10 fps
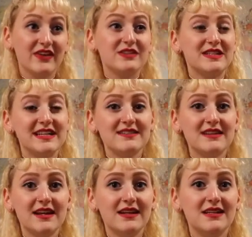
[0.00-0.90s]
There's
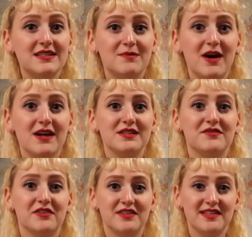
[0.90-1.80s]
designated spots
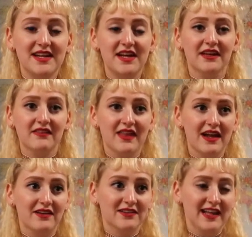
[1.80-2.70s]
for sitting
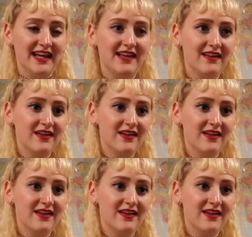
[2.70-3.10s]
that are like